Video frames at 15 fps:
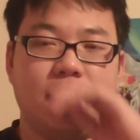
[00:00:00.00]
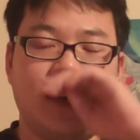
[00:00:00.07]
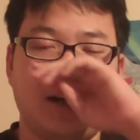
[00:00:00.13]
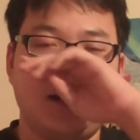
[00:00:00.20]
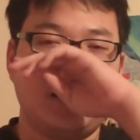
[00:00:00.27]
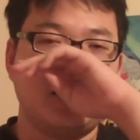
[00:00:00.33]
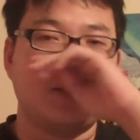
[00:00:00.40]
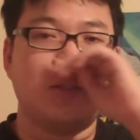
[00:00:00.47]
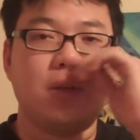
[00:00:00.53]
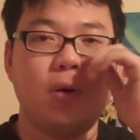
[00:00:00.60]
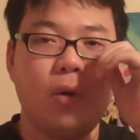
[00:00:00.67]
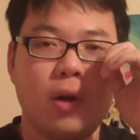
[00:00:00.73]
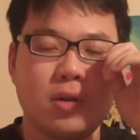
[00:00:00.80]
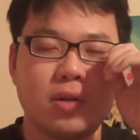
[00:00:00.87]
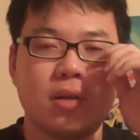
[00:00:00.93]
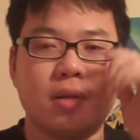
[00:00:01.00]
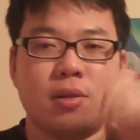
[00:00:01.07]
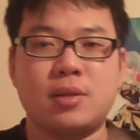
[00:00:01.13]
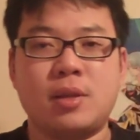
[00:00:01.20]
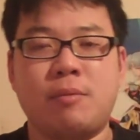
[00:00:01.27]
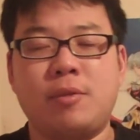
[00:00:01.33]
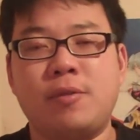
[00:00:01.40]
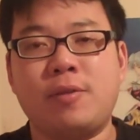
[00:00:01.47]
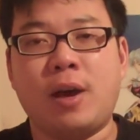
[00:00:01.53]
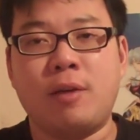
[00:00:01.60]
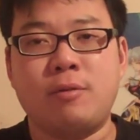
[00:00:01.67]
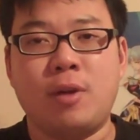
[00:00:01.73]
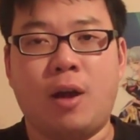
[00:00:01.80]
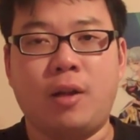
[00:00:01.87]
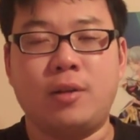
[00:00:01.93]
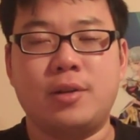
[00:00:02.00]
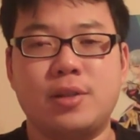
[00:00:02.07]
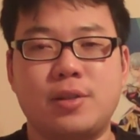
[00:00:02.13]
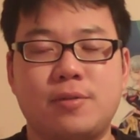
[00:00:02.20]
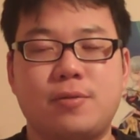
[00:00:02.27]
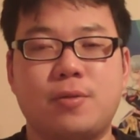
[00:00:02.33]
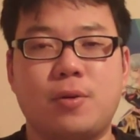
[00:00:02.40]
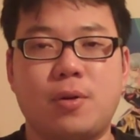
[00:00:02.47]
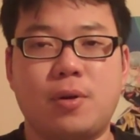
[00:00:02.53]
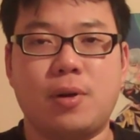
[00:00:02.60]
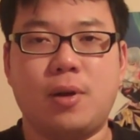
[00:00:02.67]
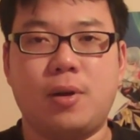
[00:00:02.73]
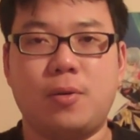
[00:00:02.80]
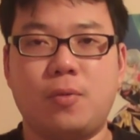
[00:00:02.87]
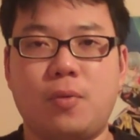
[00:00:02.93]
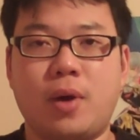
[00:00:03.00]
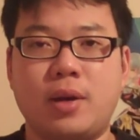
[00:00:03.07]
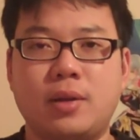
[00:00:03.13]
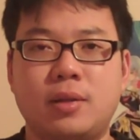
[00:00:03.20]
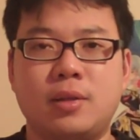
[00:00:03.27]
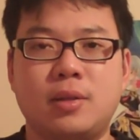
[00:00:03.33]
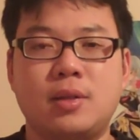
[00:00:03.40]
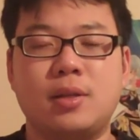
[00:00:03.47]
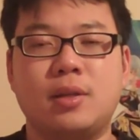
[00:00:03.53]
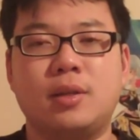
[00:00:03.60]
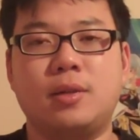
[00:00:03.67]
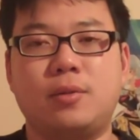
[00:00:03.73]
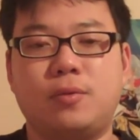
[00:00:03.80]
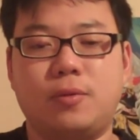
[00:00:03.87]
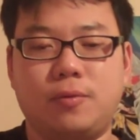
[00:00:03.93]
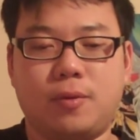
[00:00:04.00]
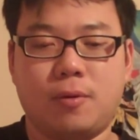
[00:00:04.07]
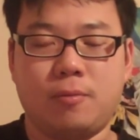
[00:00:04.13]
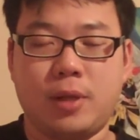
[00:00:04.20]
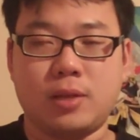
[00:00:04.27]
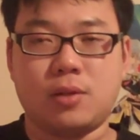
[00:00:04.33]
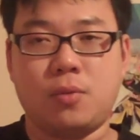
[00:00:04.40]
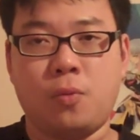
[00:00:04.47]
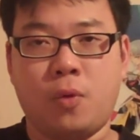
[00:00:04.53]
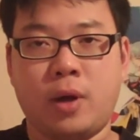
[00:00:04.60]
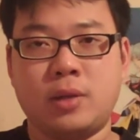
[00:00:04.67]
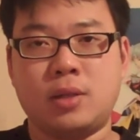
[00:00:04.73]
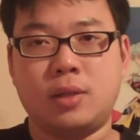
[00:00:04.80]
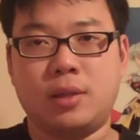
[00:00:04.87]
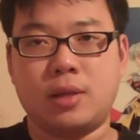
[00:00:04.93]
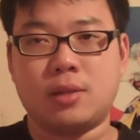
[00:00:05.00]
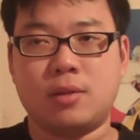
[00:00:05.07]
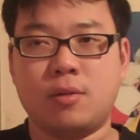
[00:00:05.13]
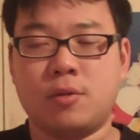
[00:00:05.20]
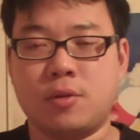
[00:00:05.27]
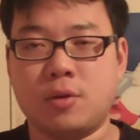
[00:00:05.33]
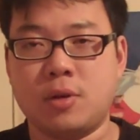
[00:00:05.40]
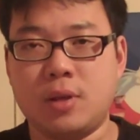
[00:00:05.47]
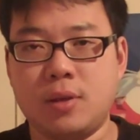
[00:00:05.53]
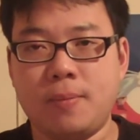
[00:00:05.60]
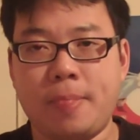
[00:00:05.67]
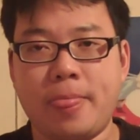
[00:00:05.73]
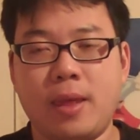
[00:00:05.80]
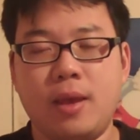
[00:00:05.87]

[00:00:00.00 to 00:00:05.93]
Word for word: uh, $275 for uh, one to, from lesson 1 to lesson 30,